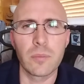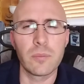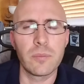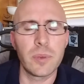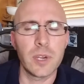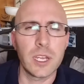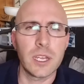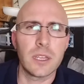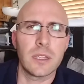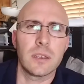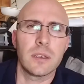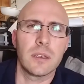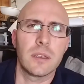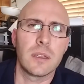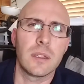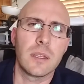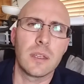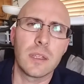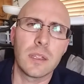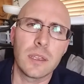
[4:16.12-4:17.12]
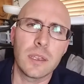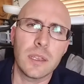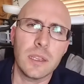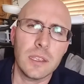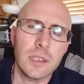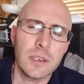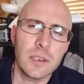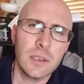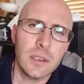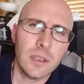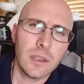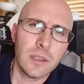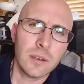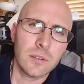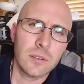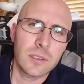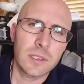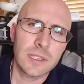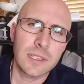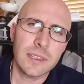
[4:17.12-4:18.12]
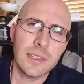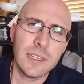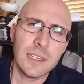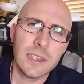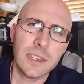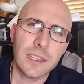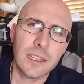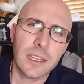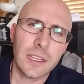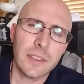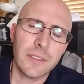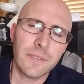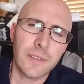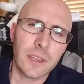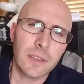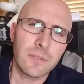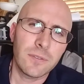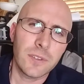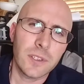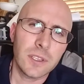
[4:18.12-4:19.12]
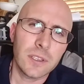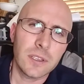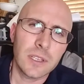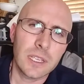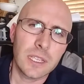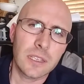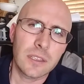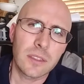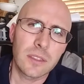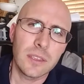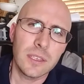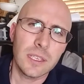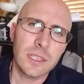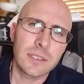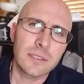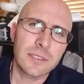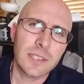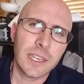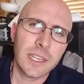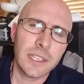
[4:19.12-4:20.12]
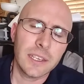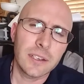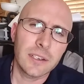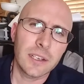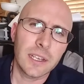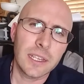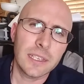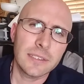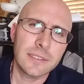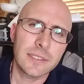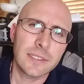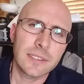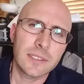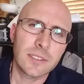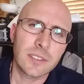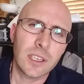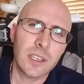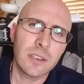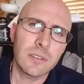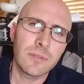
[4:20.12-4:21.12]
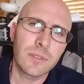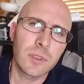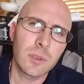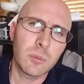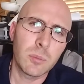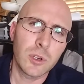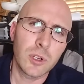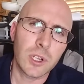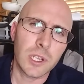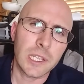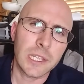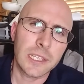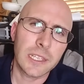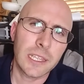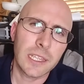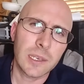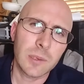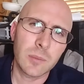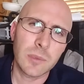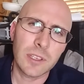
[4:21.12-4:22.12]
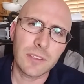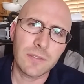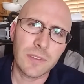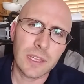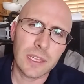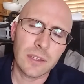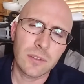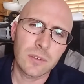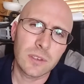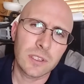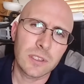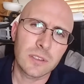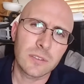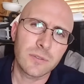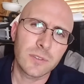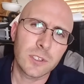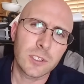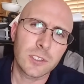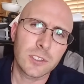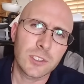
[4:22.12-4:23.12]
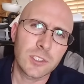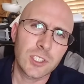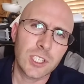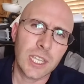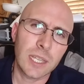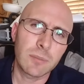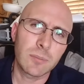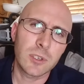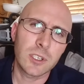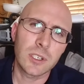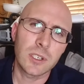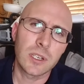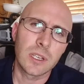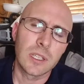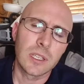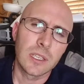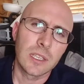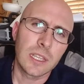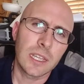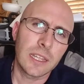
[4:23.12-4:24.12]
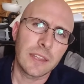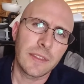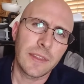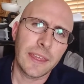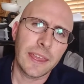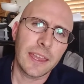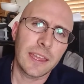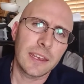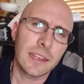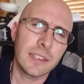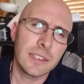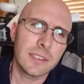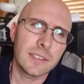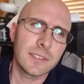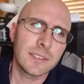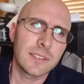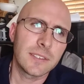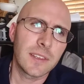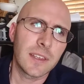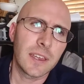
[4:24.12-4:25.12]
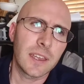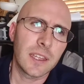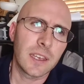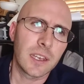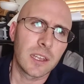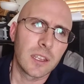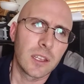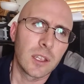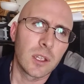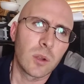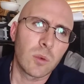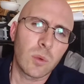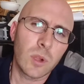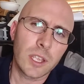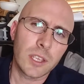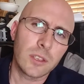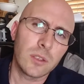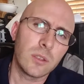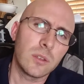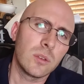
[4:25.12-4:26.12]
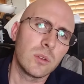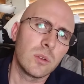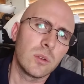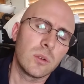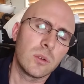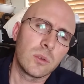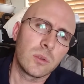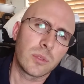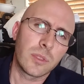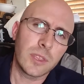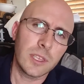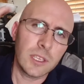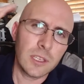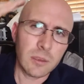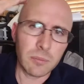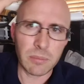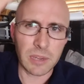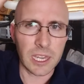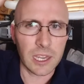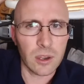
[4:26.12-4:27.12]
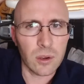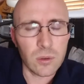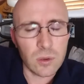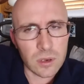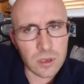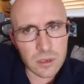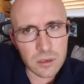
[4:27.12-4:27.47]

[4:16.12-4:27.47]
But not only that, I feel like the entire essence of the book can be found in the first chapter, and that is that what you think about